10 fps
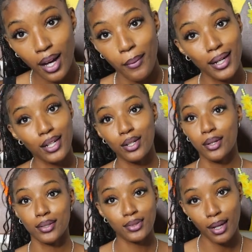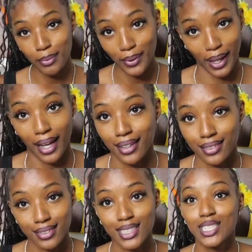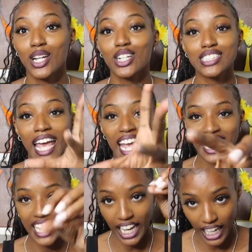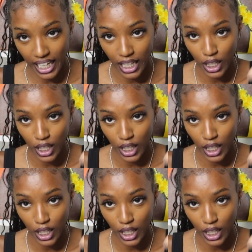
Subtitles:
What are you contributing? You're taking.